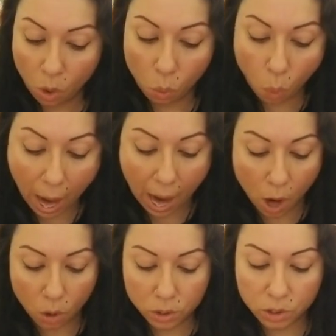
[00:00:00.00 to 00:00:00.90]

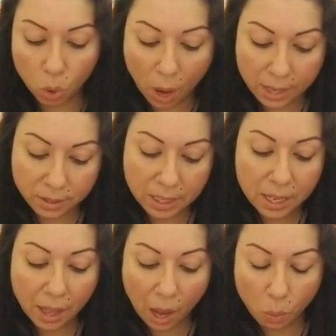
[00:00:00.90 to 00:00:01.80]
Wow, so I
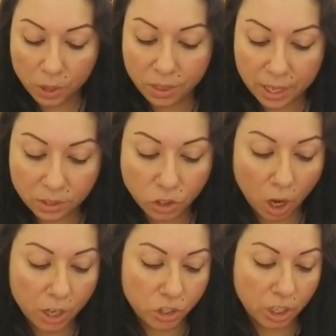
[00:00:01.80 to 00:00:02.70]
see that when things
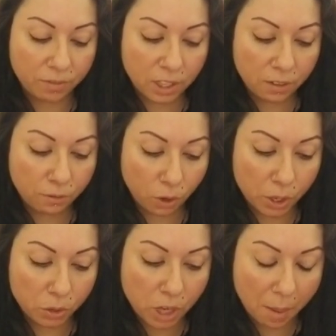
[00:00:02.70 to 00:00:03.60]
started shifting for
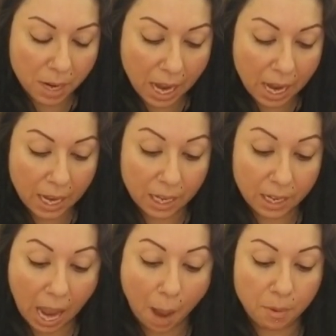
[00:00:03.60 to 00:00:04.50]
you, Gemini, it
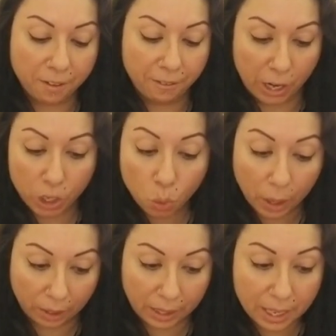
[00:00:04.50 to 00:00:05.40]
happened very
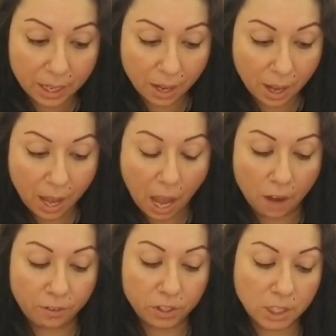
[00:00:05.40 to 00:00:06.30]
quickly.
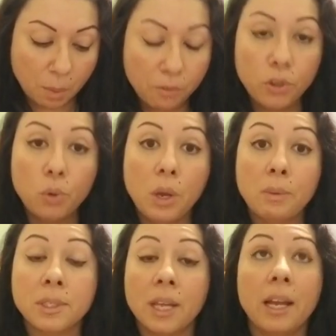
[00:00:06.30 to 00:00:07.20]
And for some of you, it
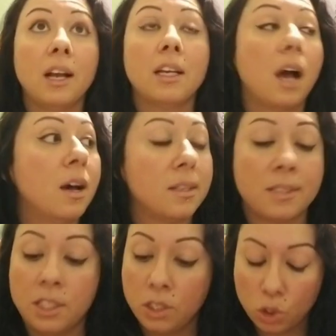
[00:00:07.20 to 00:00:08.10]
was like a, a
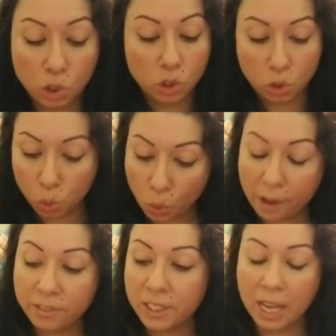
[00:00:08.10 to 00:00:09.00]

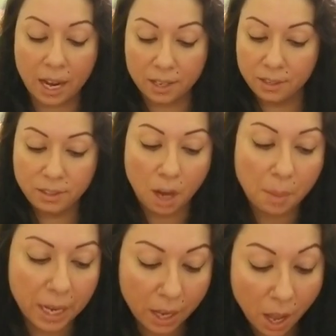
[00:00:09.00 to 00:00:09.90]
swift kick in the
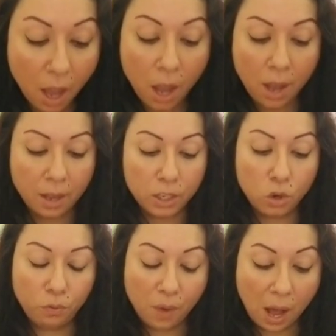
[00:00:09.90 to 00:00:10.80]
stomach.
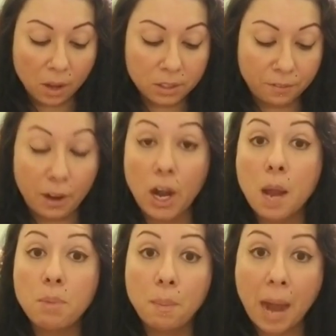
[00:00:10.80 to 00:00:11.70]
You felt very
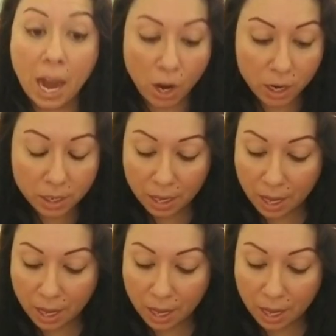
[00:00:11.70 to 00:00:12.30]
unprepared